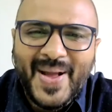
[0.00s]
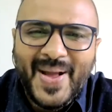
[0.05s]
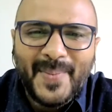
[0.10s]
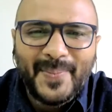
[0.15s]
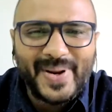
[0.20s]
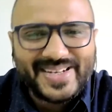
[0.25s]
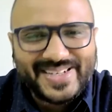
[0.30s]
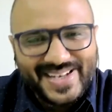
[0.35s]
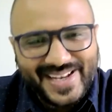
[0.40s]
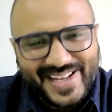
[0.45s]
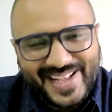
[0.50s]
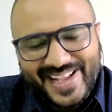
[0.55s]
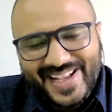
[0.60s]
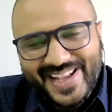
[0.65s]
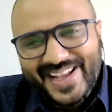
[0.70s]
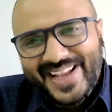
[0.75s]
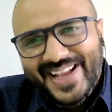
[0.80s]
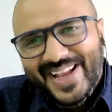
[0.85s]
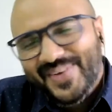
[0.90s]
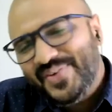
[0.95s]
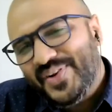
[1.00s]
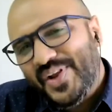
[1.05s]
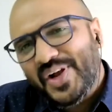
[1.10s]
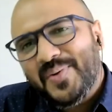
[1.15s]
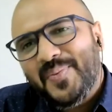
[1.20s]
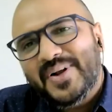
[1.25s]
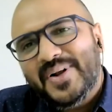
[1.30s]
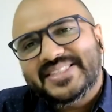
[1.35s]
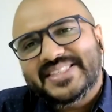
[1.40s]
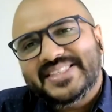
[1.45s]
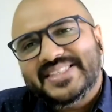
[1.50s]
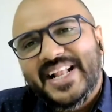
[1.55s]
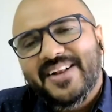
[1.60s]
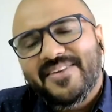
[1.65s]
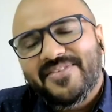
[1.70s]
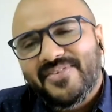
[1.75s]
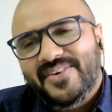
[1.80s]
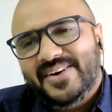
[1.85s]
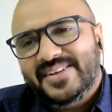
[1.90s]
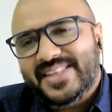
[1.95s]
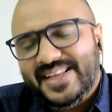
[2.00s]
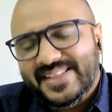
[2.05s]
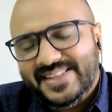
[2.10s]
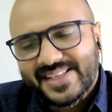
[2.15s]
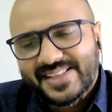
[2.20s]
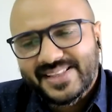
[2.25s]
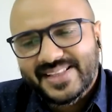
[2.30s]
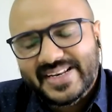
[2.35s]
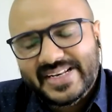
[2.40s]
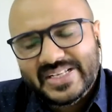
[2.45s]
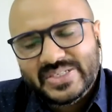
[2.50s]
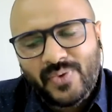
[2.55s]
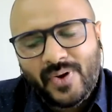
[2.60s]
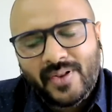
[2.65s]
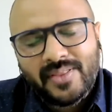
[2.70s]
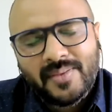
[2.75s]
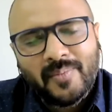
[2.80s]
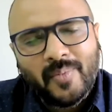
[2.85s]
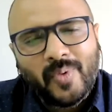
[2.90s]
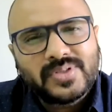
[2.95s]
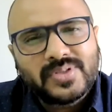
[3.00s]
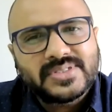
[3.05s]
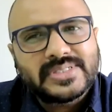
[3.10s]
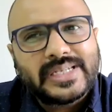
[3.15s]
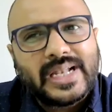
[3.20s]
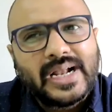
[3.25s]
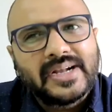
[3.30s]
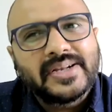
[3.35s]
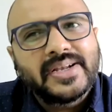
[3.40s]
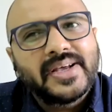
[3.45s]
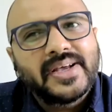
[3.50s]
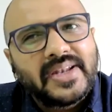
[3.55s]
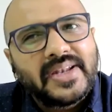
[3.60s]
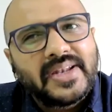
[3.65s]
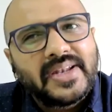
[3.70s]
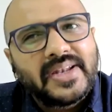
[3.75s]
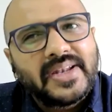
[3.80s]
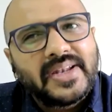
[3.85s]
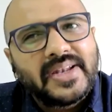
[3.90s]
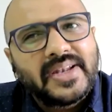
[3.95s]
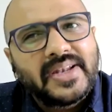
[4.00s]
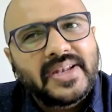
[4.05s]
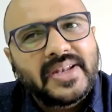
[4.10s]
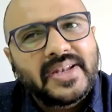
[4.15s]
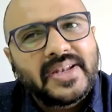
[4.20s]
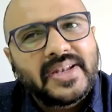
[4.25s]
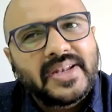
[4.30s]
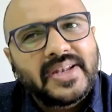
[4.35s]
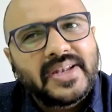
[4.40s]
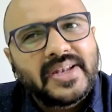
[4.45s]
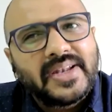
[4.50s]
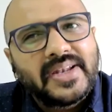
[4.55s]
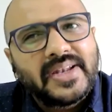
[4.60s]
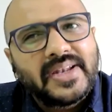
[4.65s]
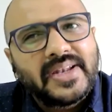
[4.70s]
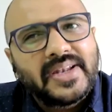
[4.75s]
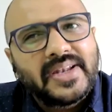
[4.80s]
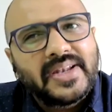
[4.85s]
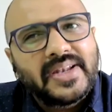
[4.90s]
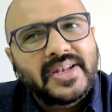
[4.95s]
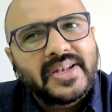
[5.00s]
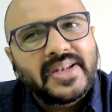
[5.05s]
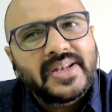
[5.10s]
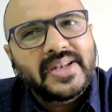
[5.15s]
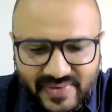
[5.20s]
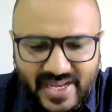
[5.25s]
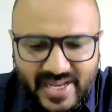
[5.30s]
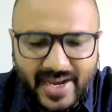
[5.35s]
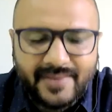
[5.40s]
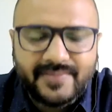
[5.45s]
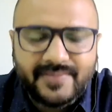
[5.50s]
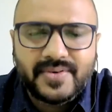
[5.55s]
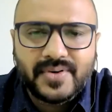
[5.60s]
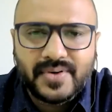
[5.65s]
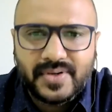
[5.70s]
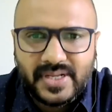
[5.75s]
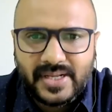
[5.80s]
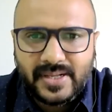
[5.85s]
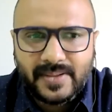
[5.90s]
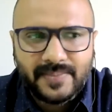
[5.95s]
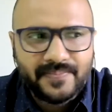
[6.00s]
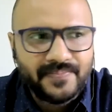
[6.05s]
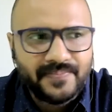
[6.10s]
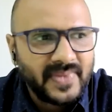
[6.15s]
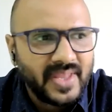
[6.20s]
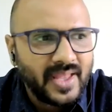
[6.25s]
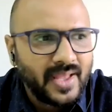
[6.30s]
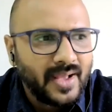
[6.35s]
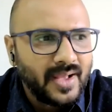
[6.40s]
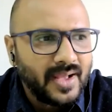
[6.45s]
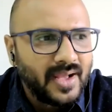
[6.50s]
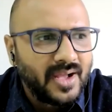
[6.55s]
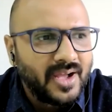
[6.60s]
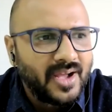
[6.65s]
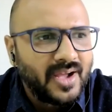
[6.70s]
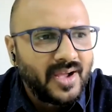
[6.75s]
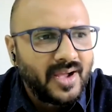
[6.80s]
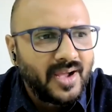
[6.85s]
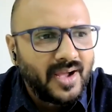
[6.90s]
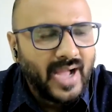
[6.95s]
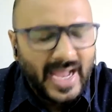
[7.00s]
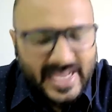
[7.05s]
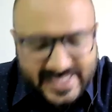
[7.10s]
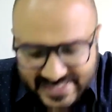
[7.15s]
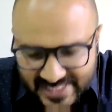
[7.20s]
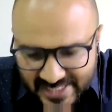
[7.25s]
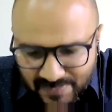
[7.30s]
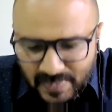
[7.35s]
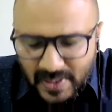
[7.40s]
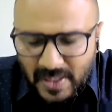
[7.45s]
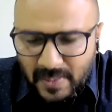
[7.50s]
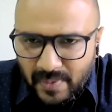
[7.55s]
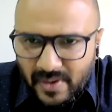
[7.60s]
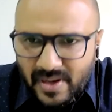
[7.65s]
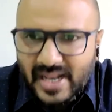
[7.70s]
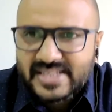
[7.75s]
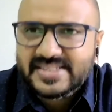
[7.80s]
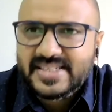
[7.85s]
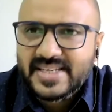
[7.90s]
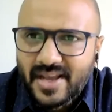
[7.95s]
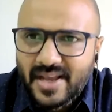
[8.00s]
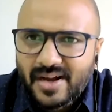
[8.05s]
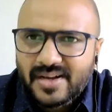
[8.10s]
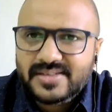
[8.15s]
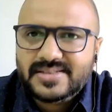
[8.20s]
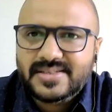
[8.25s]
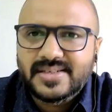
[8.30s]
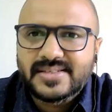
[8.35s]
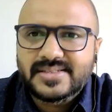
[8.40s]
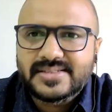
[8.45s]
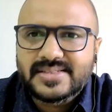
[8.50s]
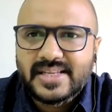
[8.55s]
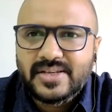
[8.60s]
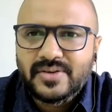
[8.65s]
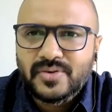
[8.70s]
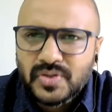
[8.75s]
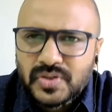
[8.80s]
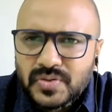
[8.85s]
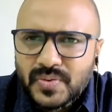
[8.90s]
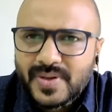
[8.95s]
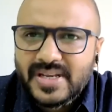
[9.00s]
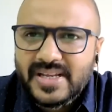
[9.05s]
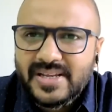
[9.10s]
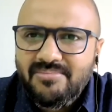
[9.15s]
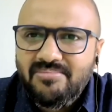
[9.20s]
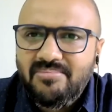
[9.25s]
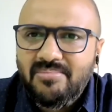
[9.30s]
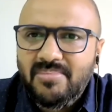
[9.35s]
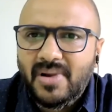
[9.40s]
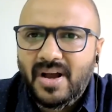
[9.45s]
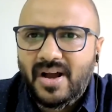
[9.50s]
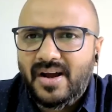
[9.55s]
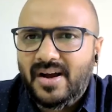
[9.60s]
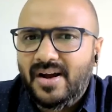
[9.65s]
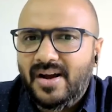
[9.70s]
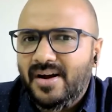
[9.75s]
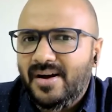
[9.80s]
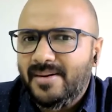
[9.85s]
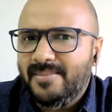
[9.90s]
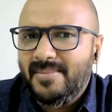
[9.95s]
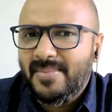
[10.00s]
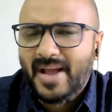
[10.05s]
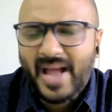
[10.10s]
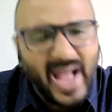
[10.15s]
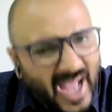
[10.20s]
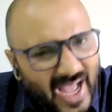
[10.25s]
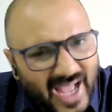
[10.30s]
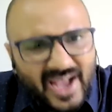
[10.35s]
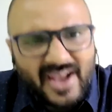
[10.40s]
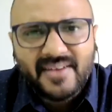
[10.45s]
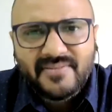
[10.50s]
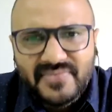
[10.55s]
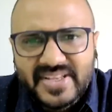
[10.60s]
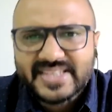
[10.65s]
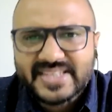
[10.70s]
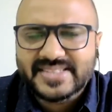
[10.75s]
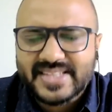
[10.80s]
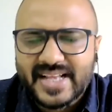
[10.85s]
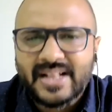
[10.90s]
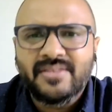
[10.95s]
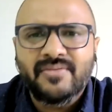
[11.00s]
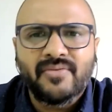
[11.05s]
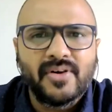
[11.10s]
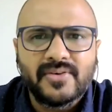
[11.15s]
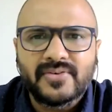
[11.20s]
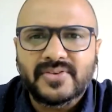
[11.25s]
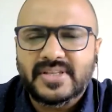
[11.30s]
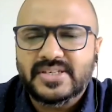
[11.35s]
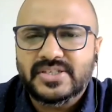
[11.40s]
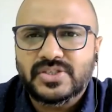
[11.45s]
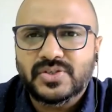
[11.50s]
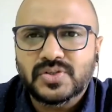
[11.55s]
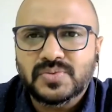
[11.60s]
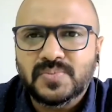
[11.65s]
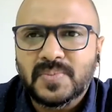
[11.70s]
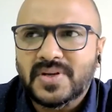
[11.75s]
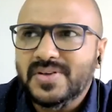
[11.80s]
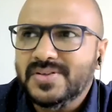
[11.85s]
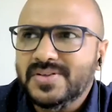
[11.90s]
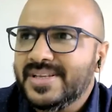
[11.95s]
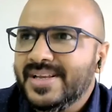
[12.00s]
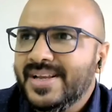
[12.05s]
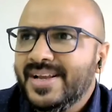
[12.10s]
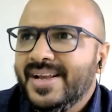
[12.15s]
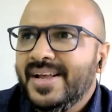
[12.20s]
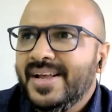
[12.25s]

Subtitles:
But if you talk about self-worth, I think that is one of the most underrated or values that we have today. I see youngsters, they usually have these self-worth issues because